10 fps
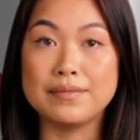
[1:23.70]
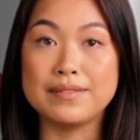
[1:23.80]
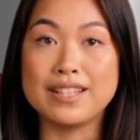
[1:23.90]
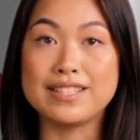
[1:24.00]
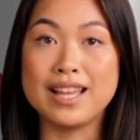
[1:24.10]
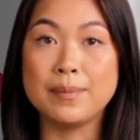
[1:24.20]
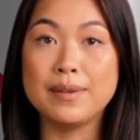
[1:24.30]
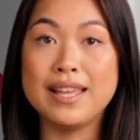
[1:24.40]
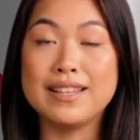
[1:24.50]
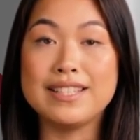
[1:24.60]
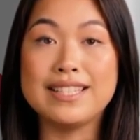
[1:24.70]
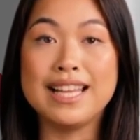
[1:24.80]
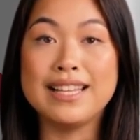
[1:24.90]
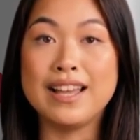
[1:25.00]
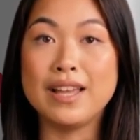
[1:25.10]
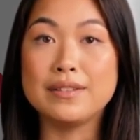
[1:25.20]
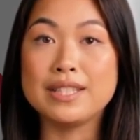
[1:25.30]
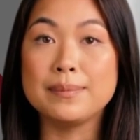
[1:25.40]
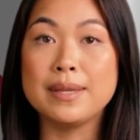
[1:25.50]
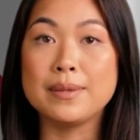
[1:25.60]
This comprehensive data
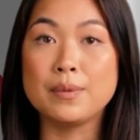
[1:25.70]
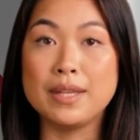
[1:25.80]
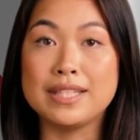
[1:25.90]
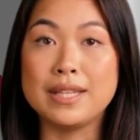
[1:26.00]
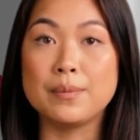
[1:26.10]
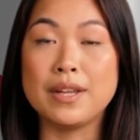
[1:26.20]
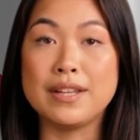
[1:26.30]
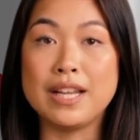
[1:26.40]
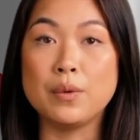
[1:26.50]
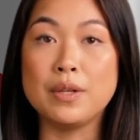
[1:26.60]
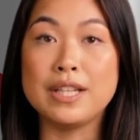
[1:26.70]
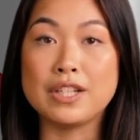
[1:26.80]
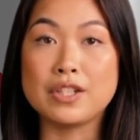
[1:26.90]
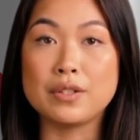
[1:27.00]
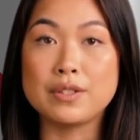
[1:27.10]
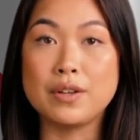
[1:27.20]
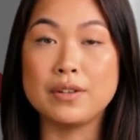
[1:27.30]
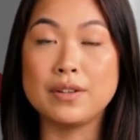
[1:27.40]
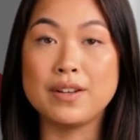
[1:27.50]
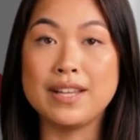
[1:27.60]
helps in pinpointing where the network issues are
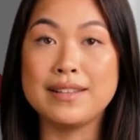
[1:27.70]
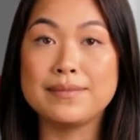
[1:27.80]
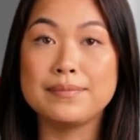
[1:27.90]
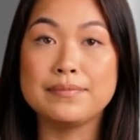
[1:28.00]
occurring.